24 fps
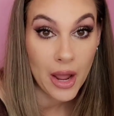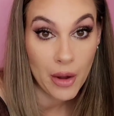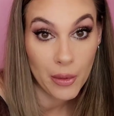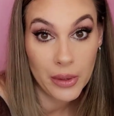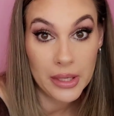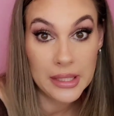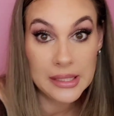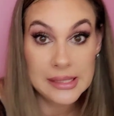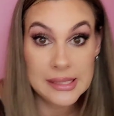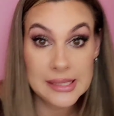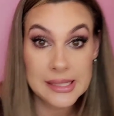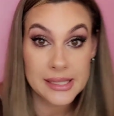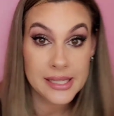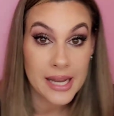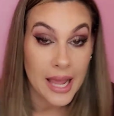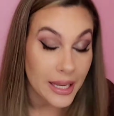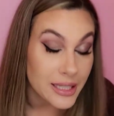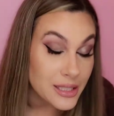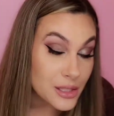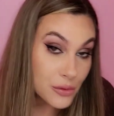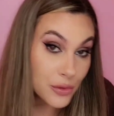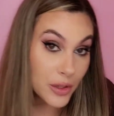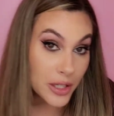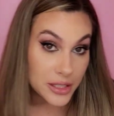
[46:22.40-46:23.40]
Now, his
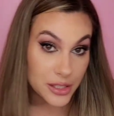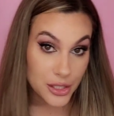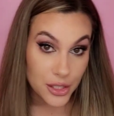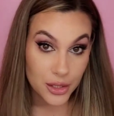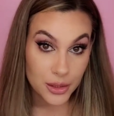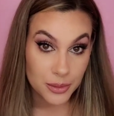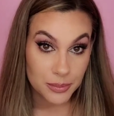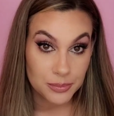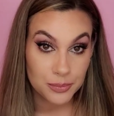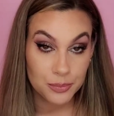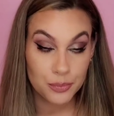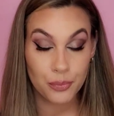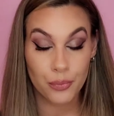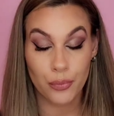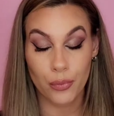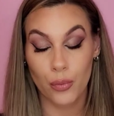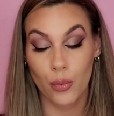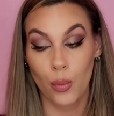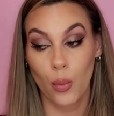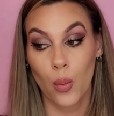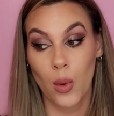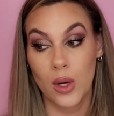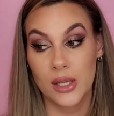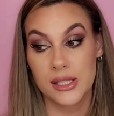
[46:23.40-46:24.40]
next victim
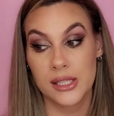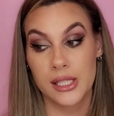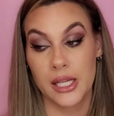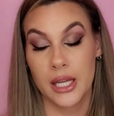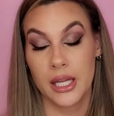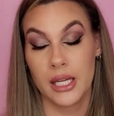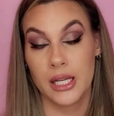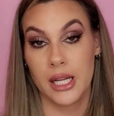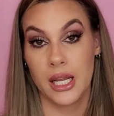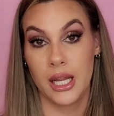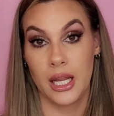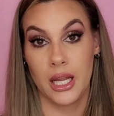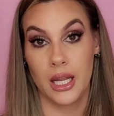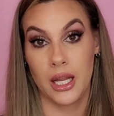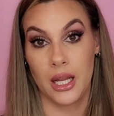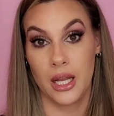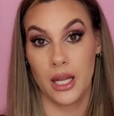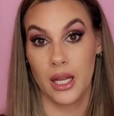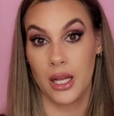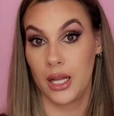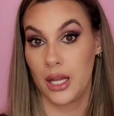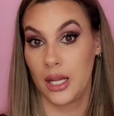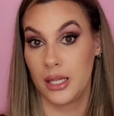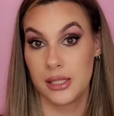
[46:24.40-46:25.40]
wasn't
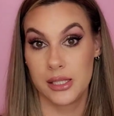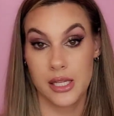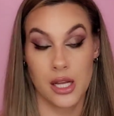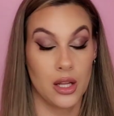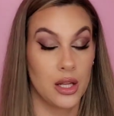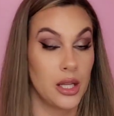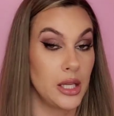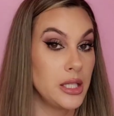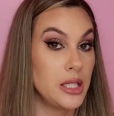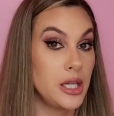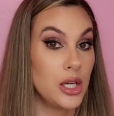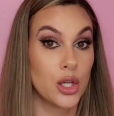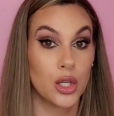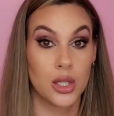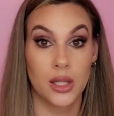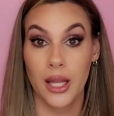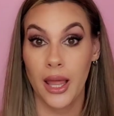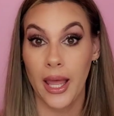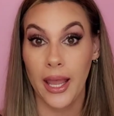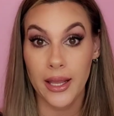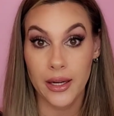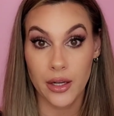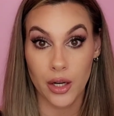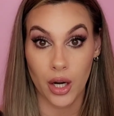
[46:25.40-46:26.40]
until a year
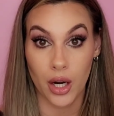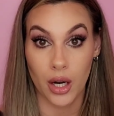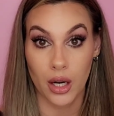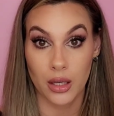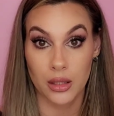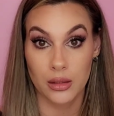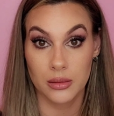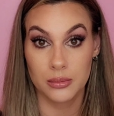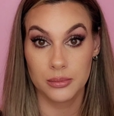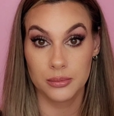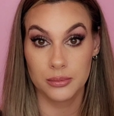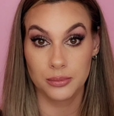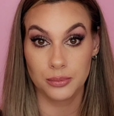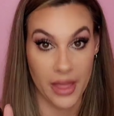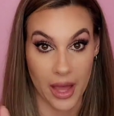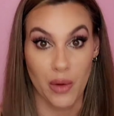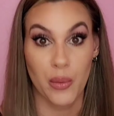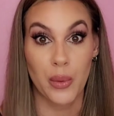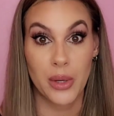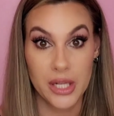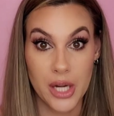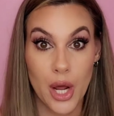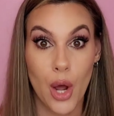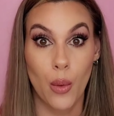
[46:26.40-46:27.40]
later
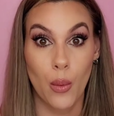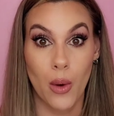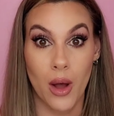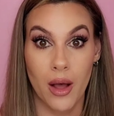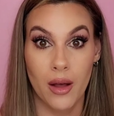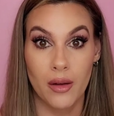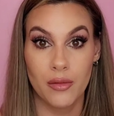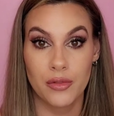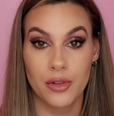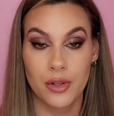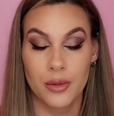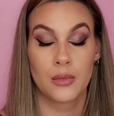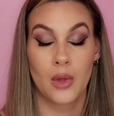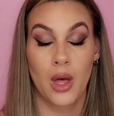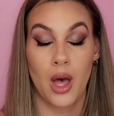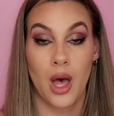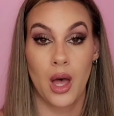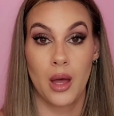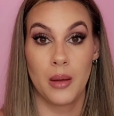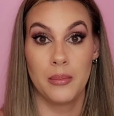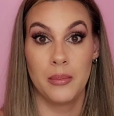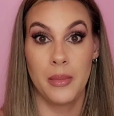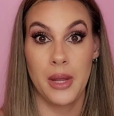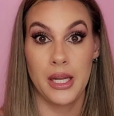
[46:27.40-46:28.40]
that we know of.
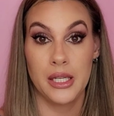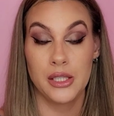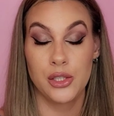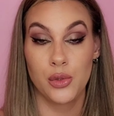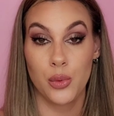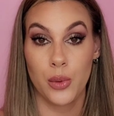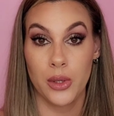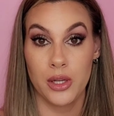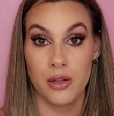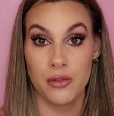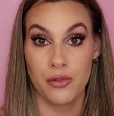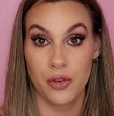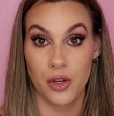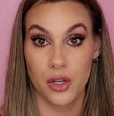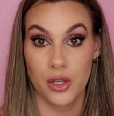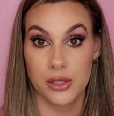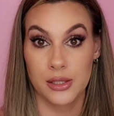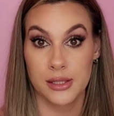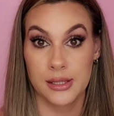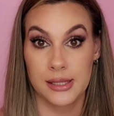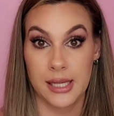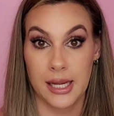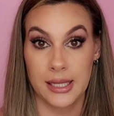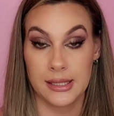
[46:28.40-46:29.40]
On May
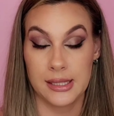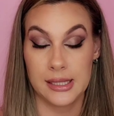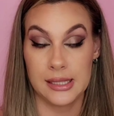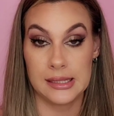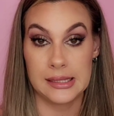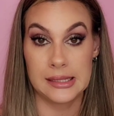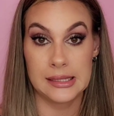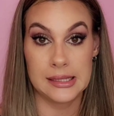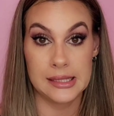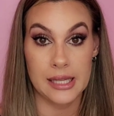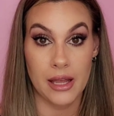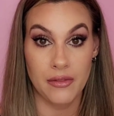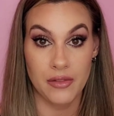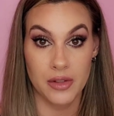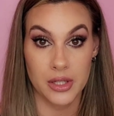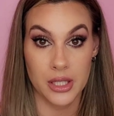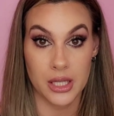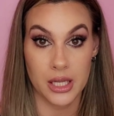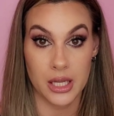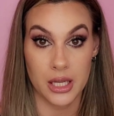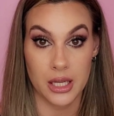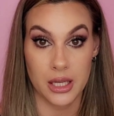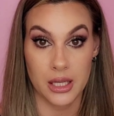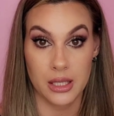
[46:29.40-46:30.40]
21st,
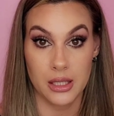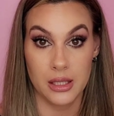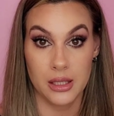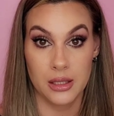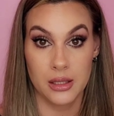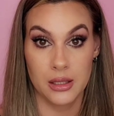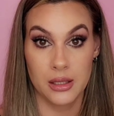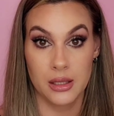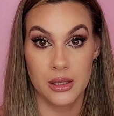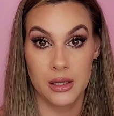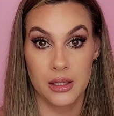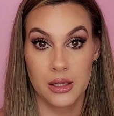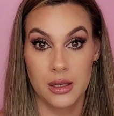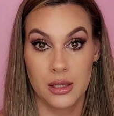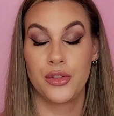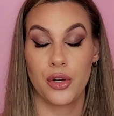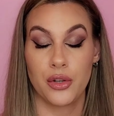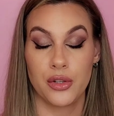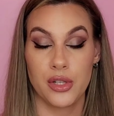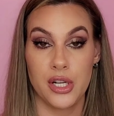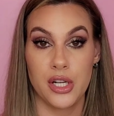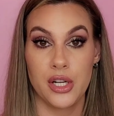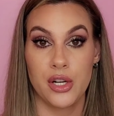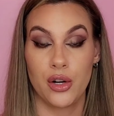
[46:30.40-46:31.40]
1970,
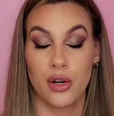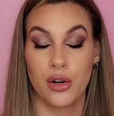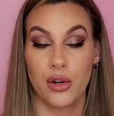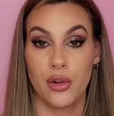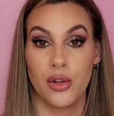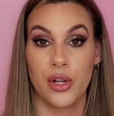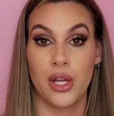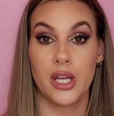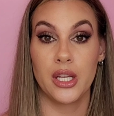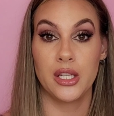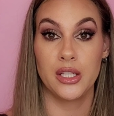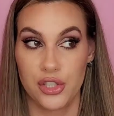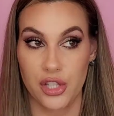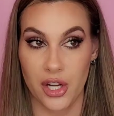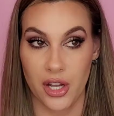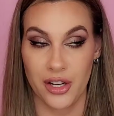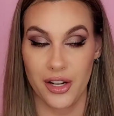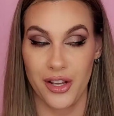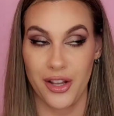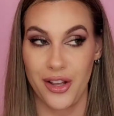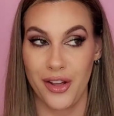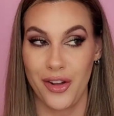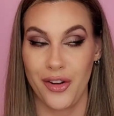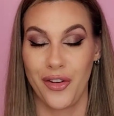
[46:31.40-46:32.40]
13-year-old
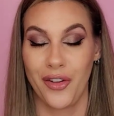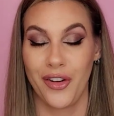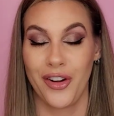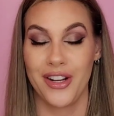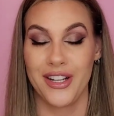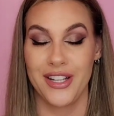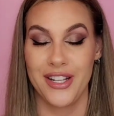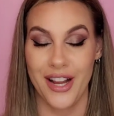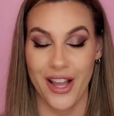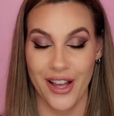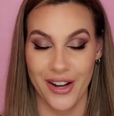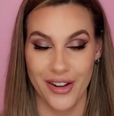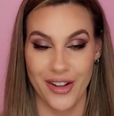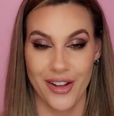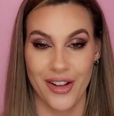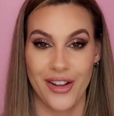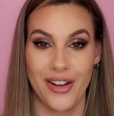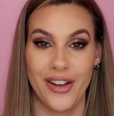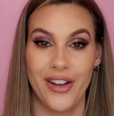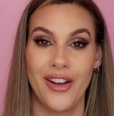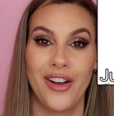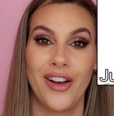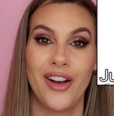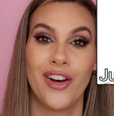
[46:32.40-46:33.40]

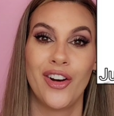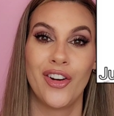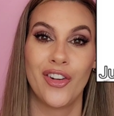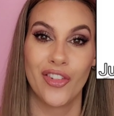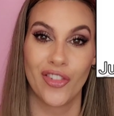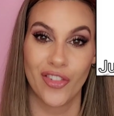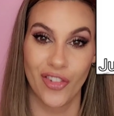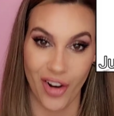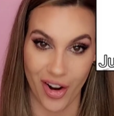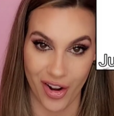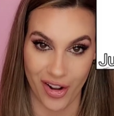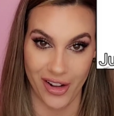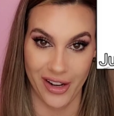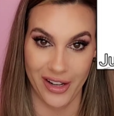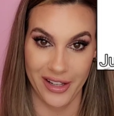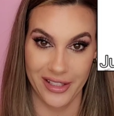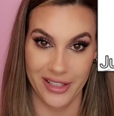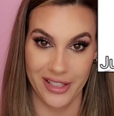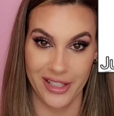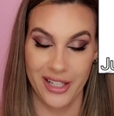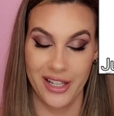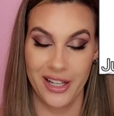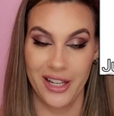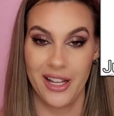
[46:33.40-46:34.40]
Jetta
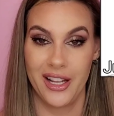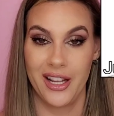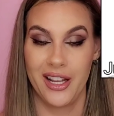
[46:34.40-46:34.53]
Ron